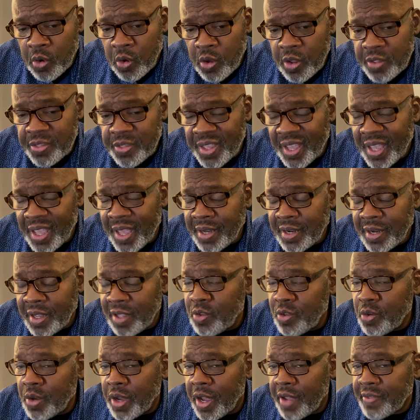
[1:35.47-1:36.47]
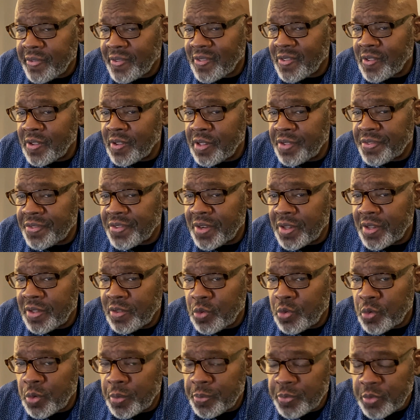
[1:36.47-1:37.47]
on that and you guys are still listening
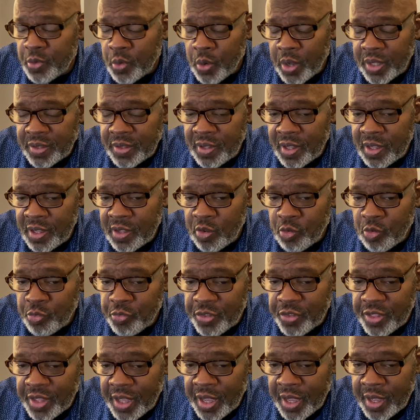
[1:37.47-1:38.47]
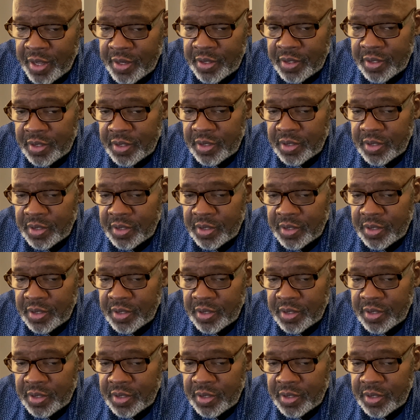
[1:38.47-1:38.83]
to them. So I thank you for that.